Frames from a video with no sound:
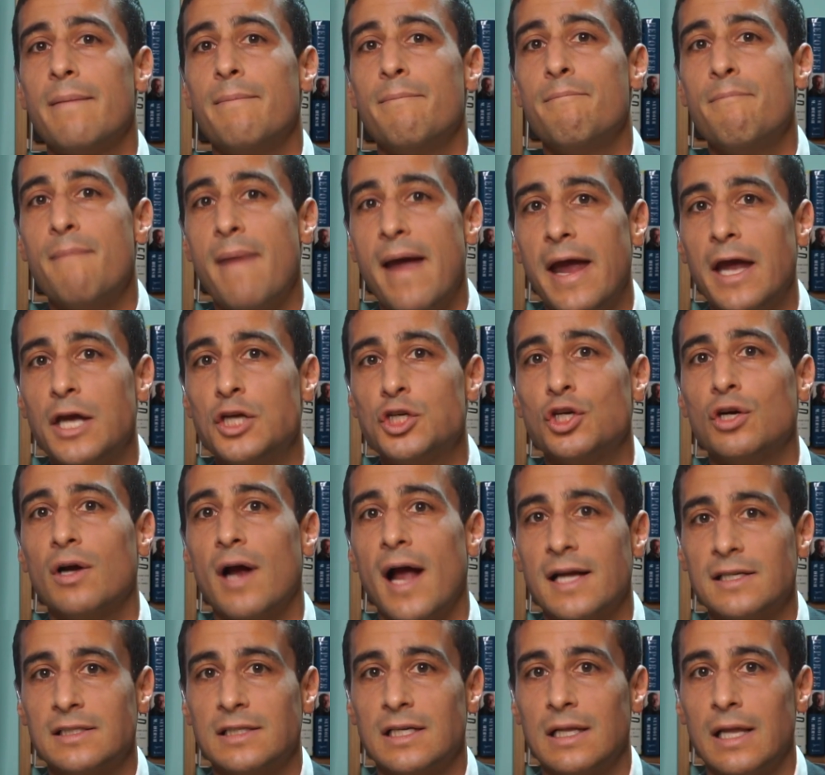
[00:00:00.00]
a major
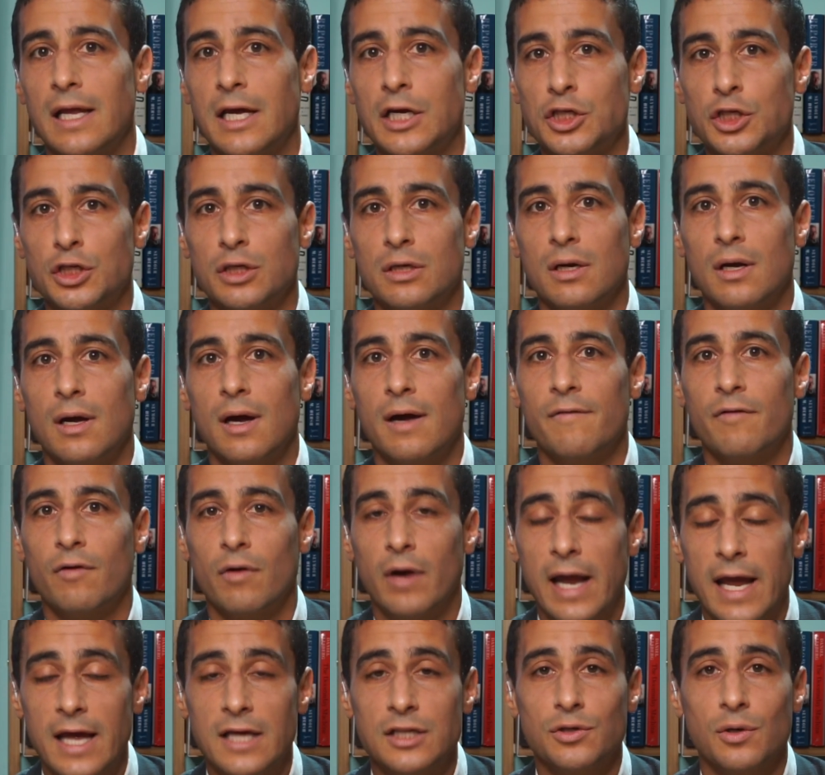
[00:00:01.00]
escalation
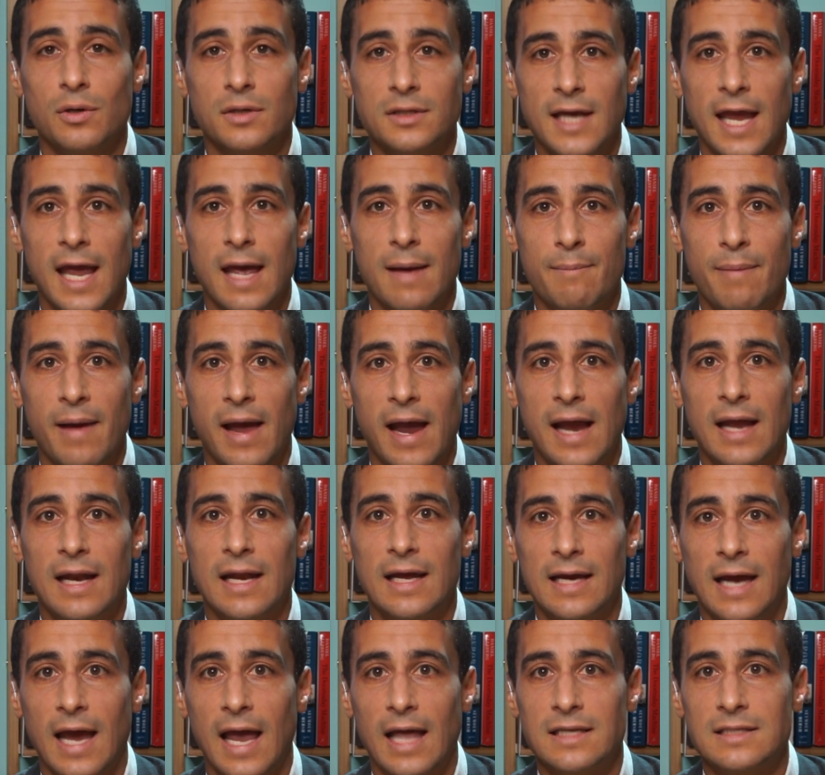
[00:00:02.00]
of Israel's campaign
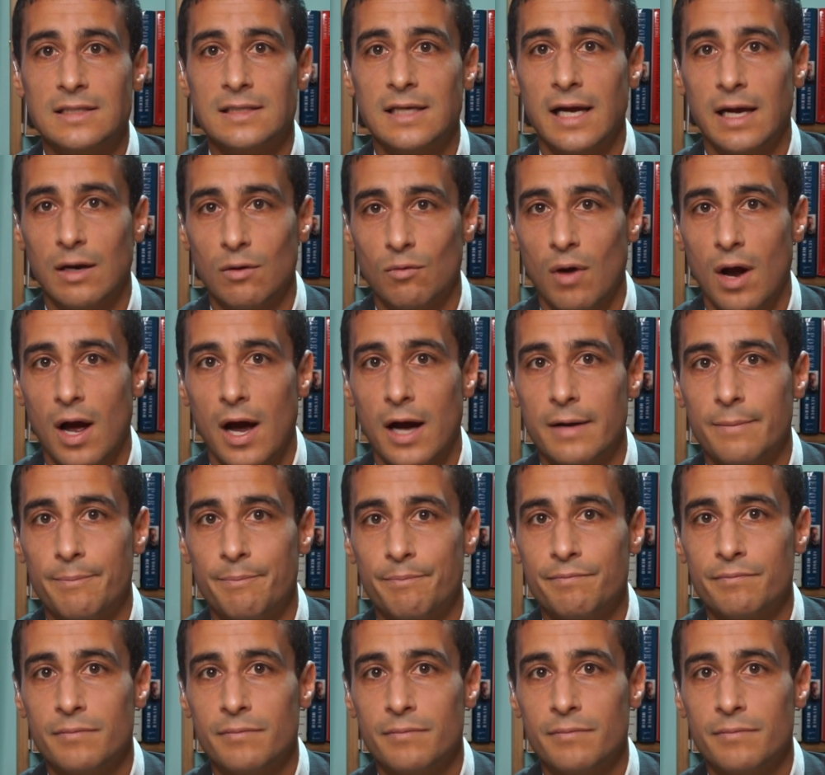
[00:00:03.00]
against Iran.